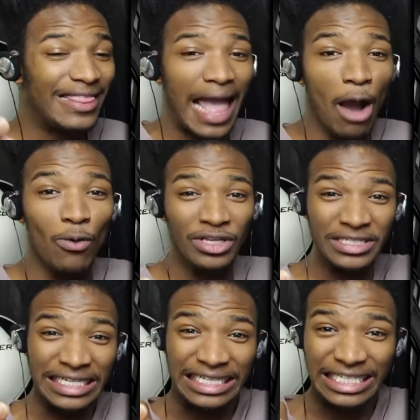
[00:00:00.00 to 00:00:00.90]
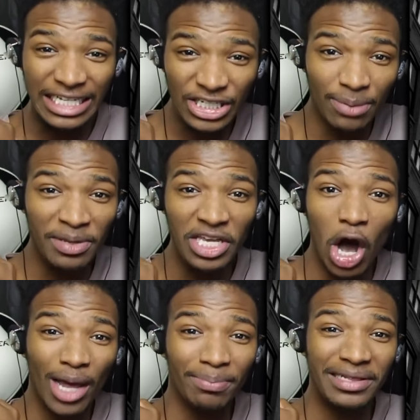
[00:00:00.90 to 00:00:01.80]
that was glitched
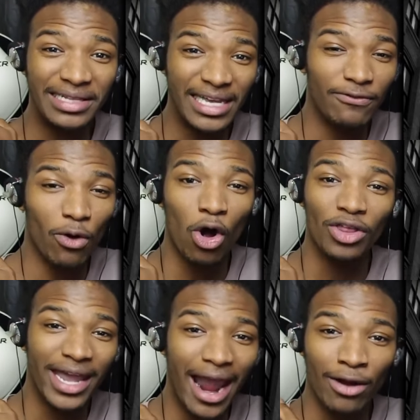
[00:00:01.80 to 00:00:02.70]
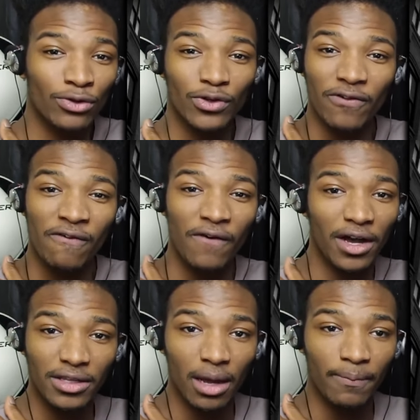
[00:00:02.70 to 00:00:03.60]
beyond belief where all the characters are
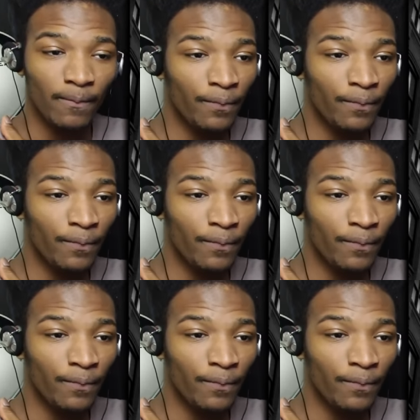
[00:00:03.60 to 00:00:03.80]
fucked up.